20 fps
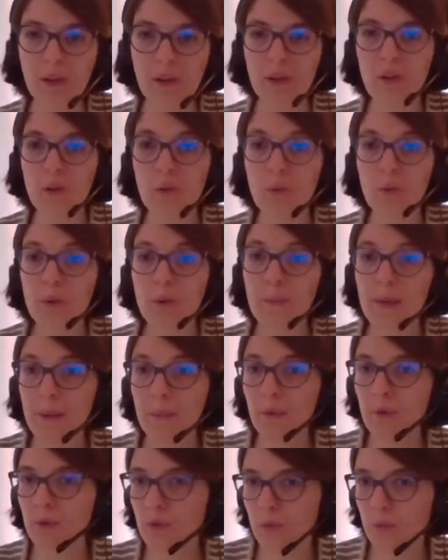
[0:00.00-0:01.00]
you will be
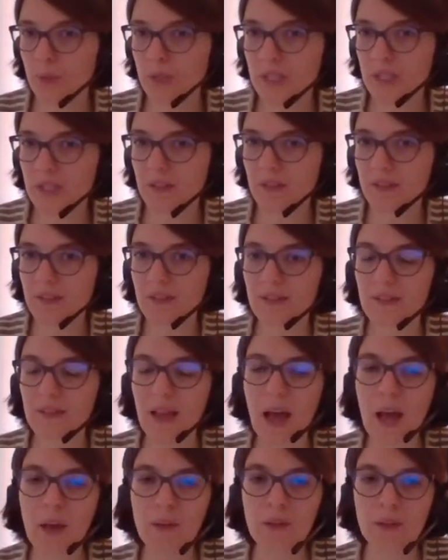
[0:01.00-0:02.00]
able to reach these
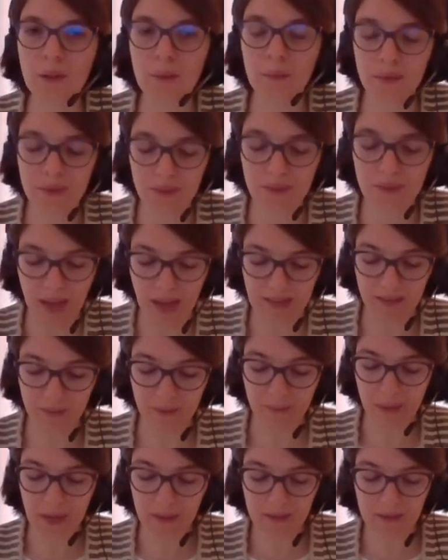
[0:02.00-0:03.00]
outcomes and
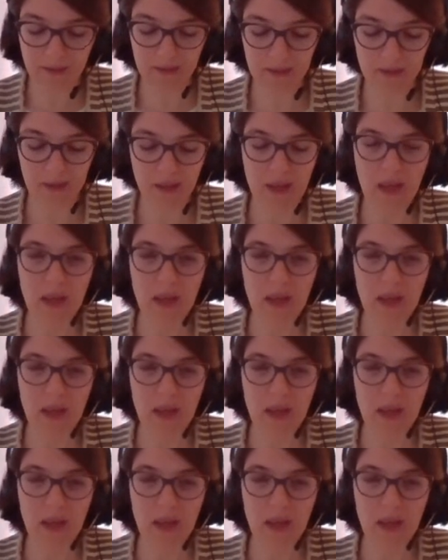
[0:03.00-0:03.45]
impacts.